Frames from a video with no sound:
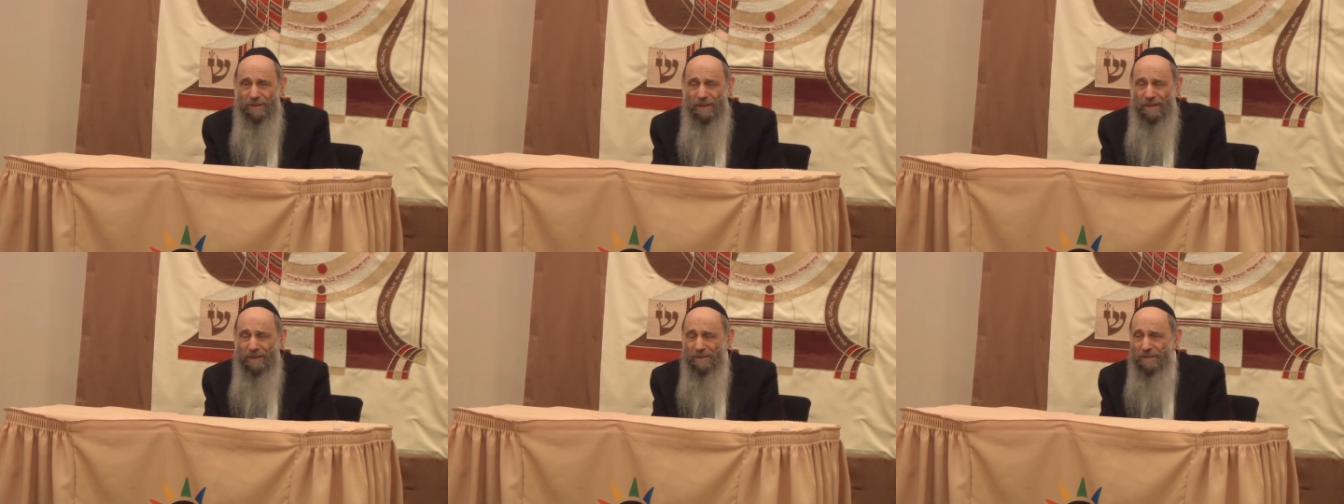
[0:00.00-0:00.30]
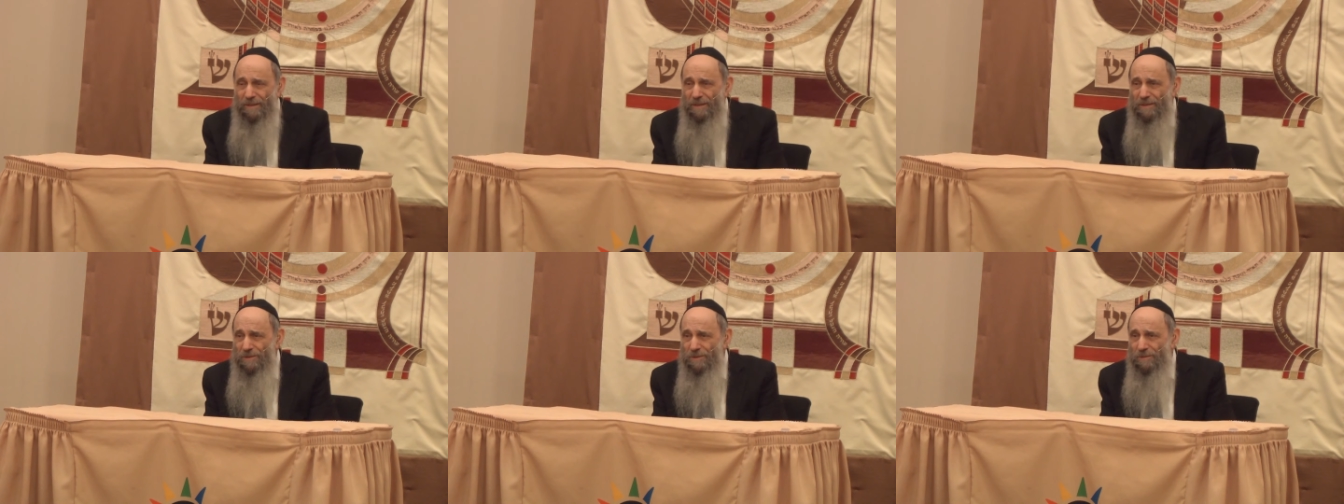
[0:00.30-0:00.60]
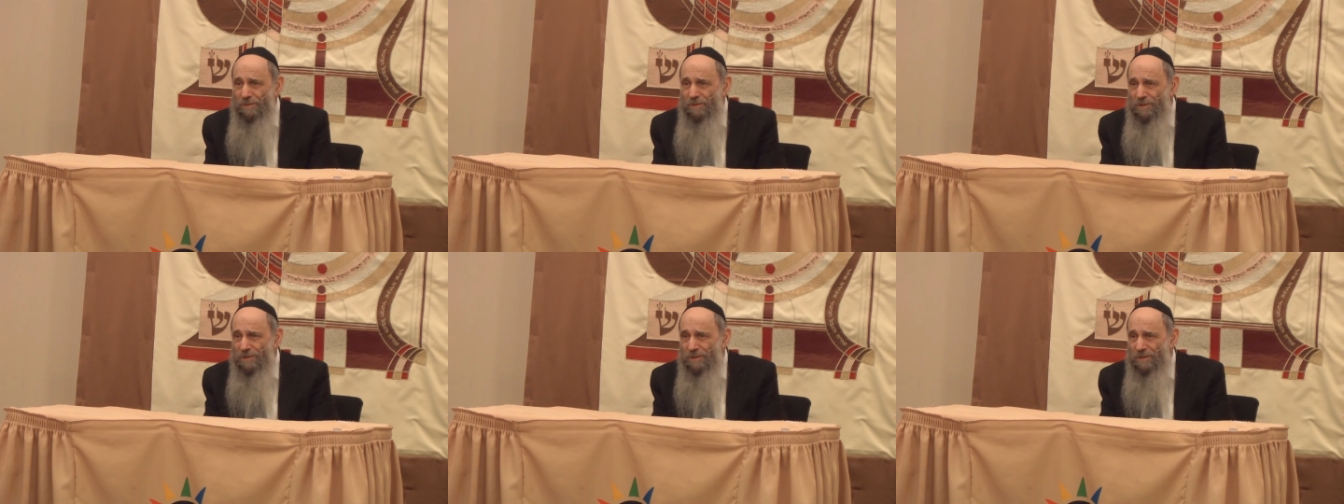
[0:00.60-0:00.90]

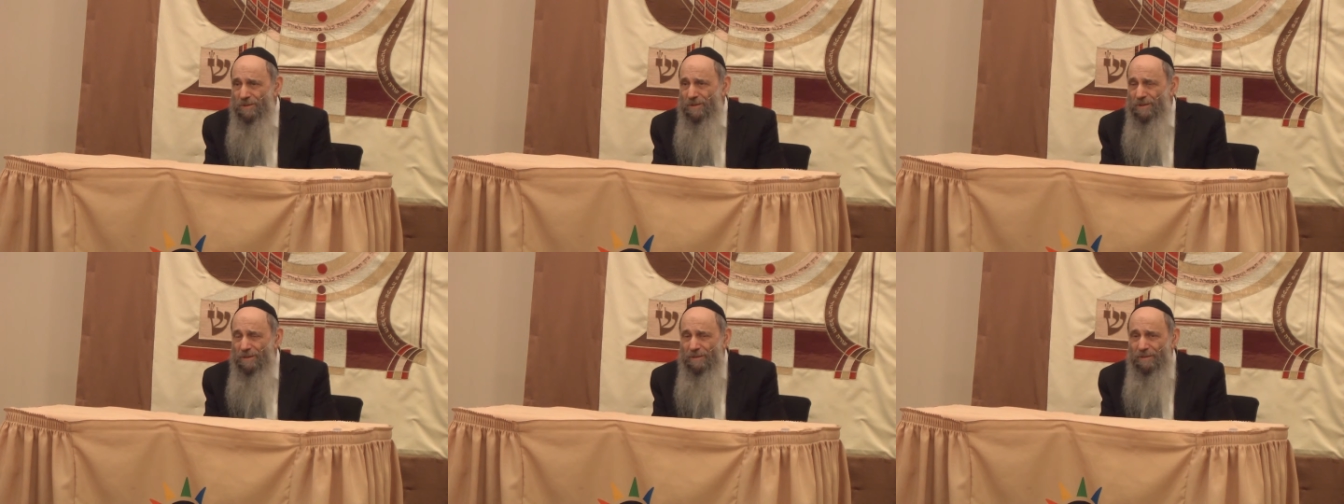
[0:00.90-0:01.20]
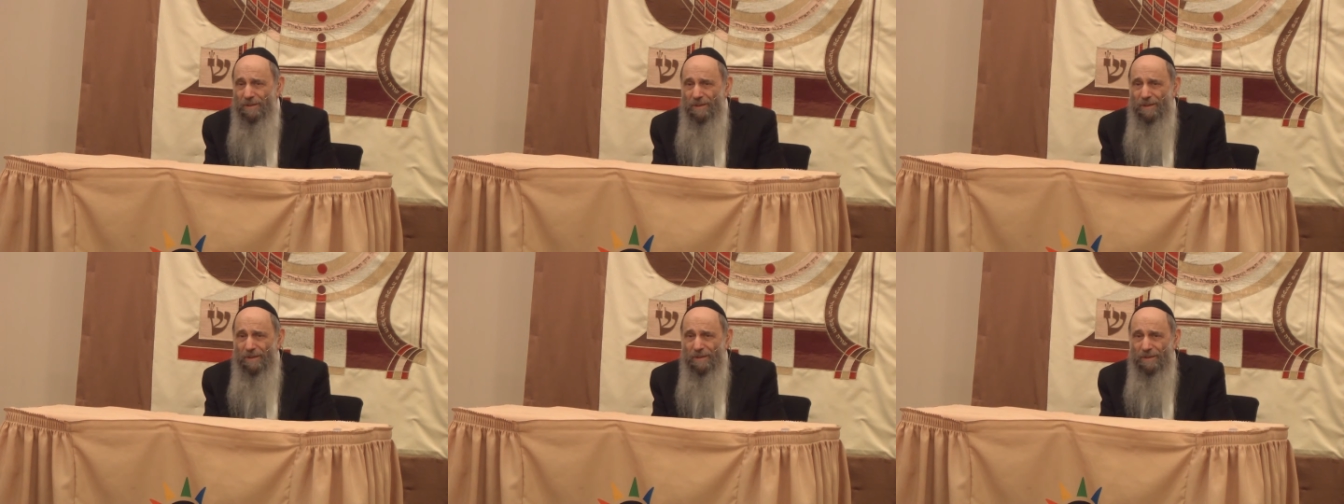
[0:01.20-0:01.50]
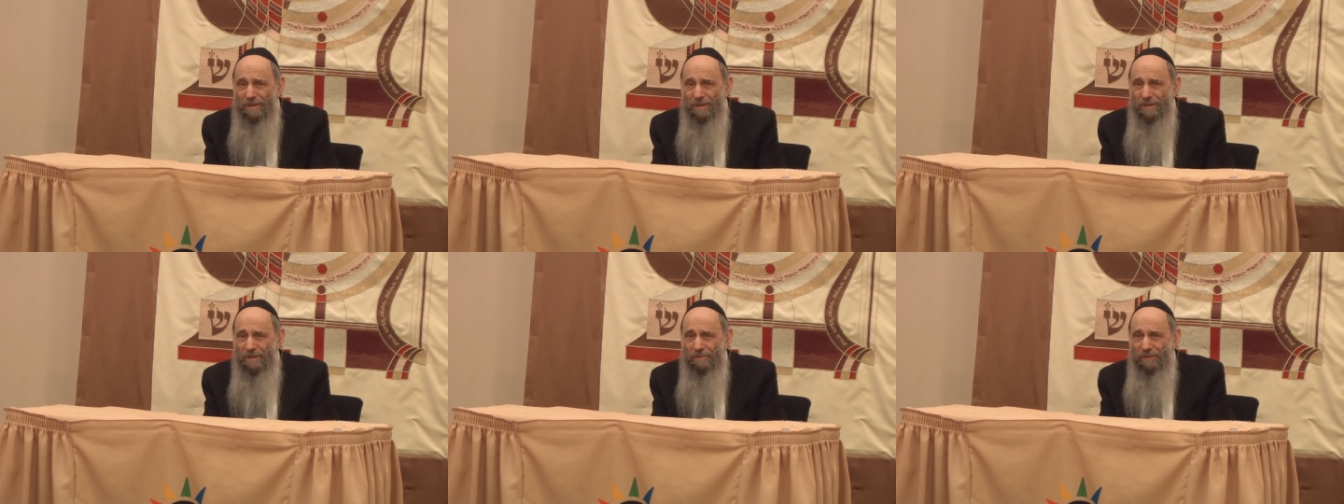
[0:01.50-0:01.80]
anti-Jewish
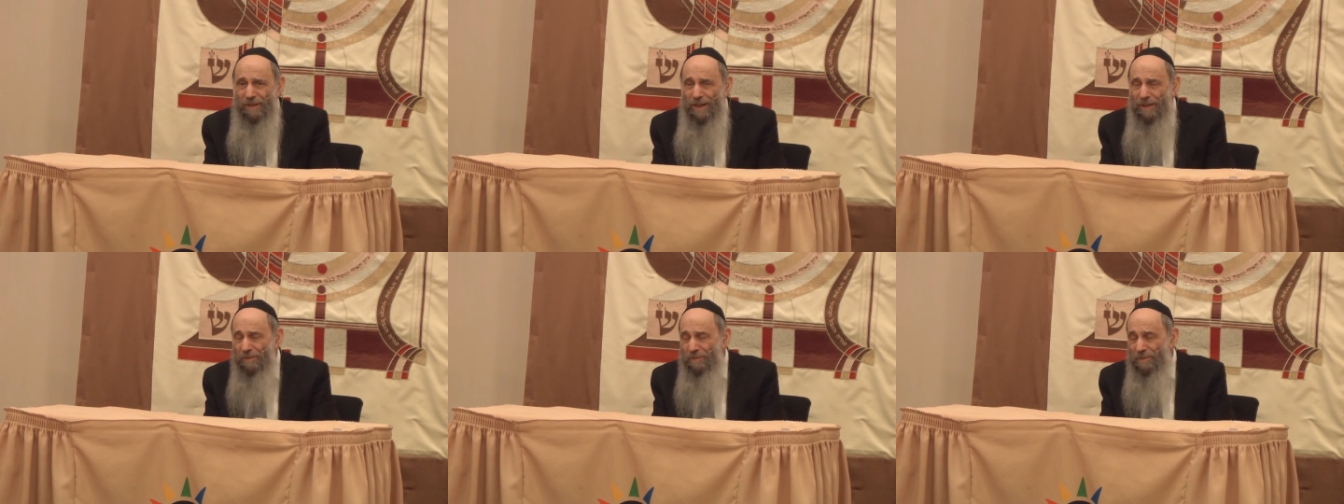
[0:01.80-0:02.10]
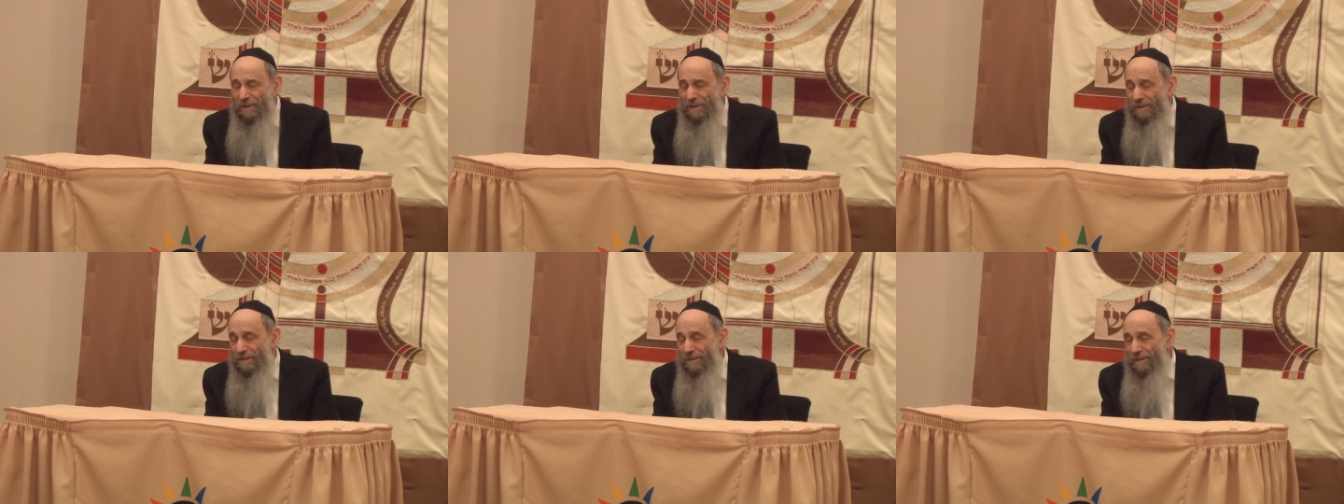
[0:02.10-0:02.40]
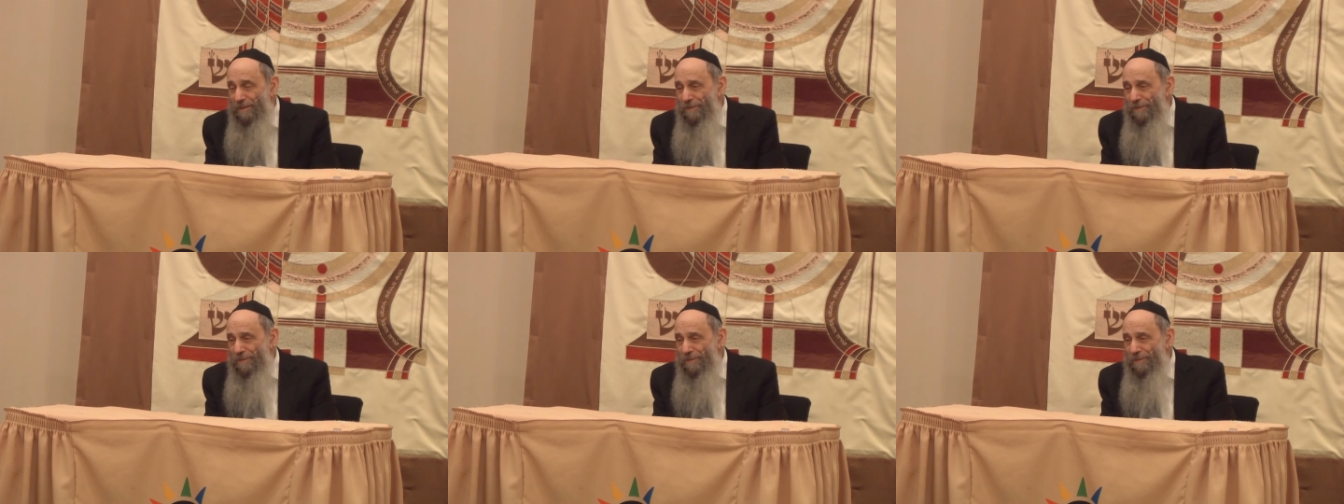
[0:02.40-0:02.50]
environment?